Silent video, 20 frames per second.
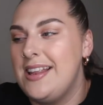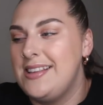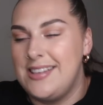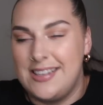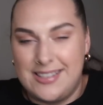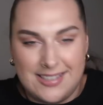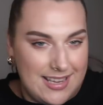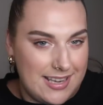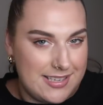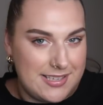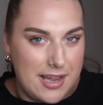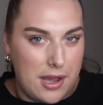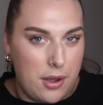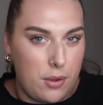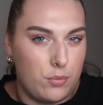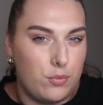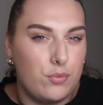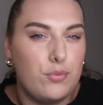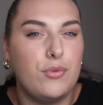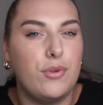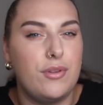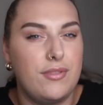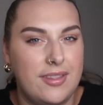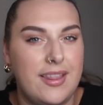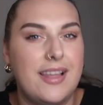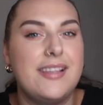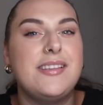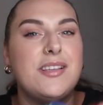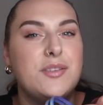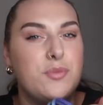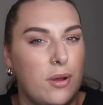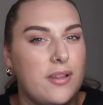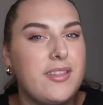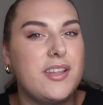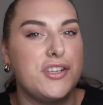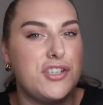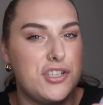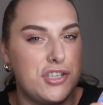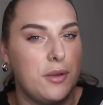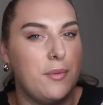to sit down. This is what
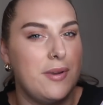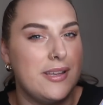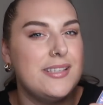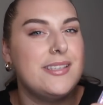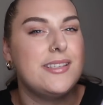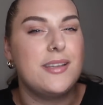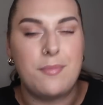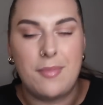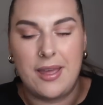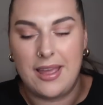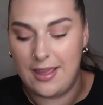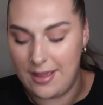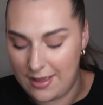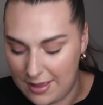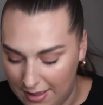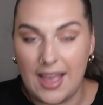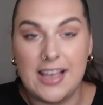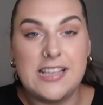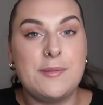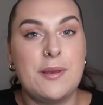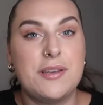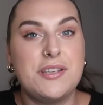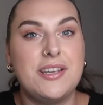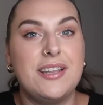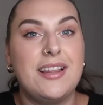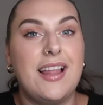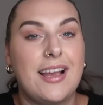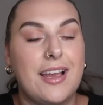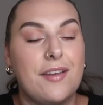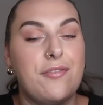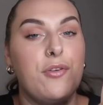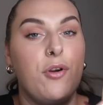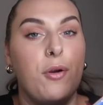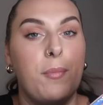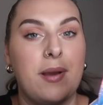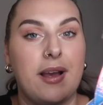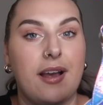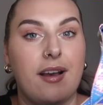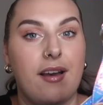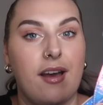this shoe is to me. Especially like if you're a
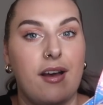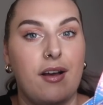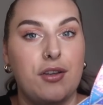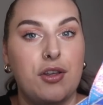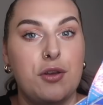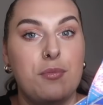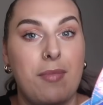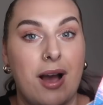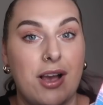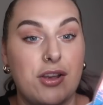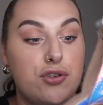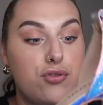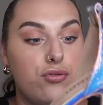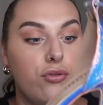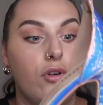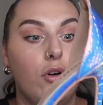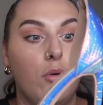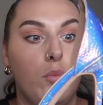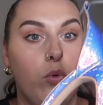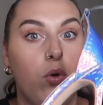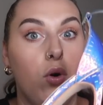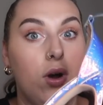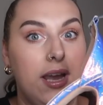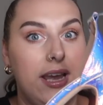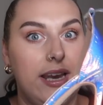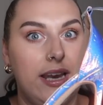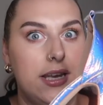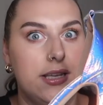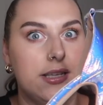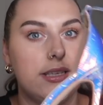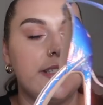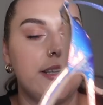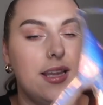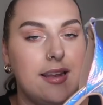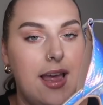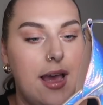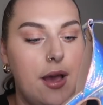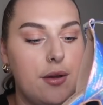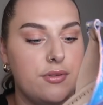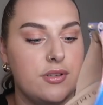bigger girl, you might struggle walking in
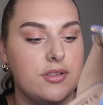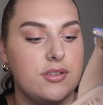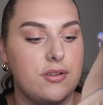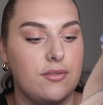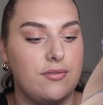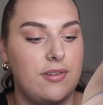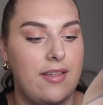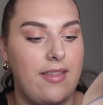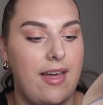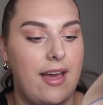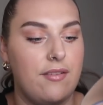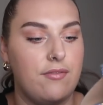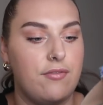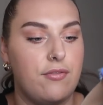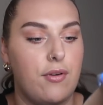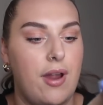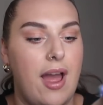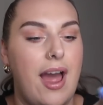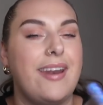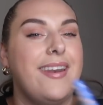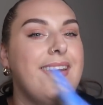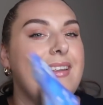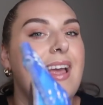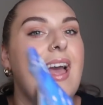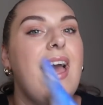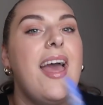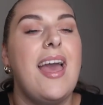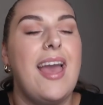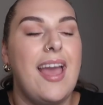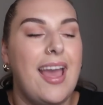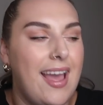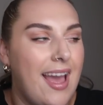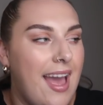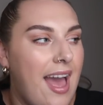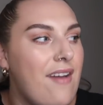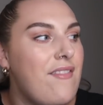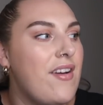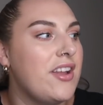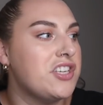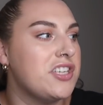stilettos and stuff like that. And it
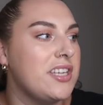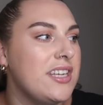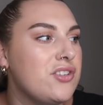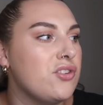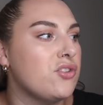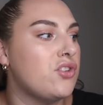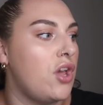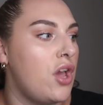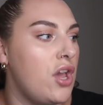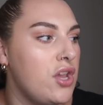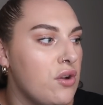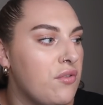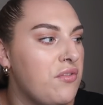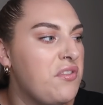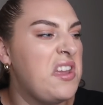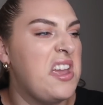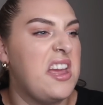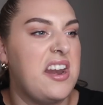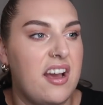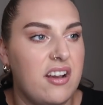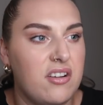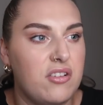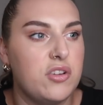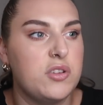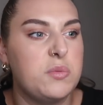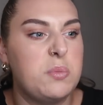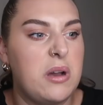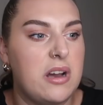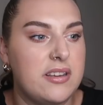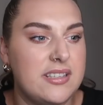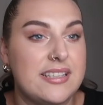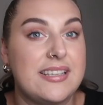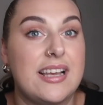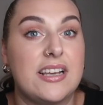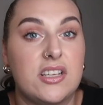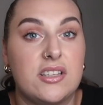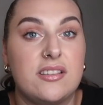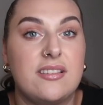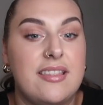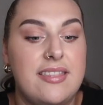eventually does hurt your feet and ankles because it's
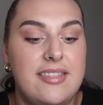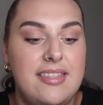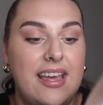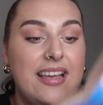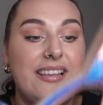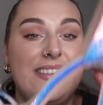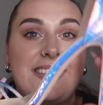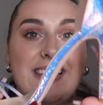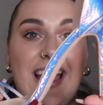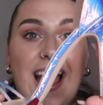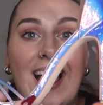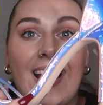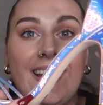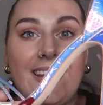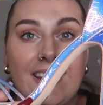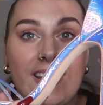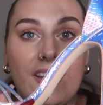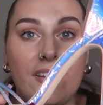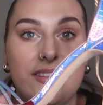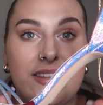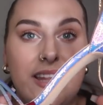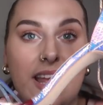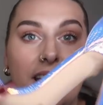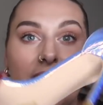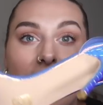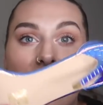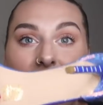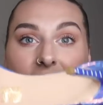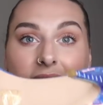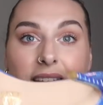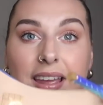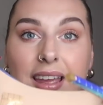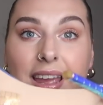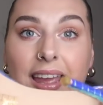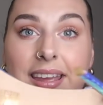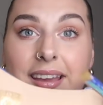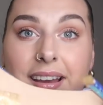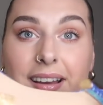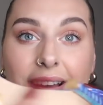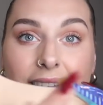like this tiny little thing
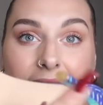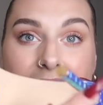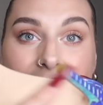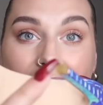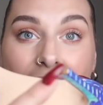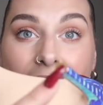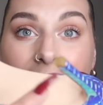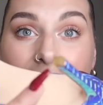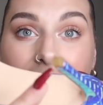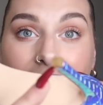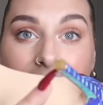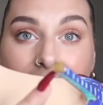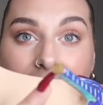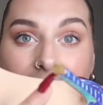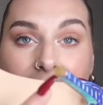here, that